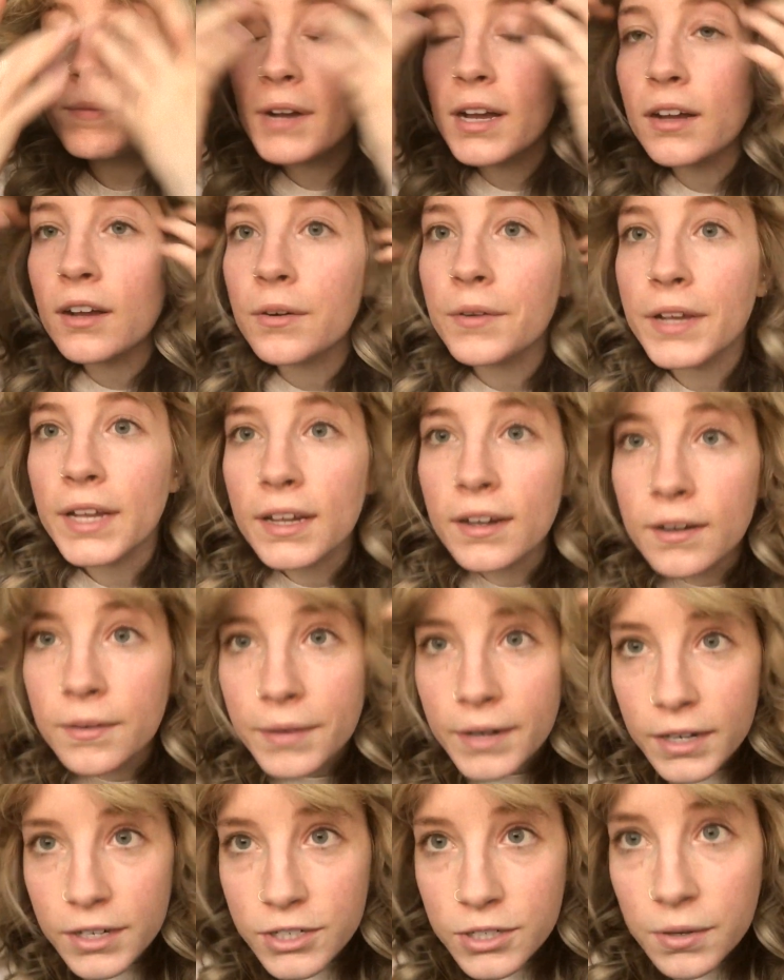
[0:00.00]
not going
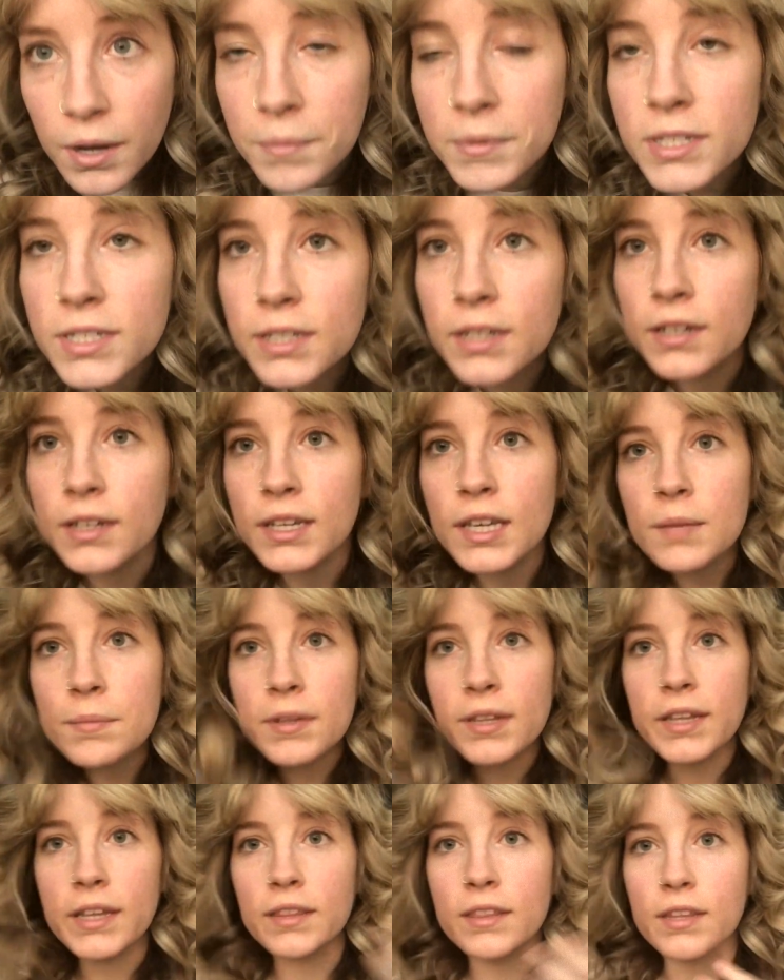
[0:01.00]
anywhere, so I'm just gonna keep it like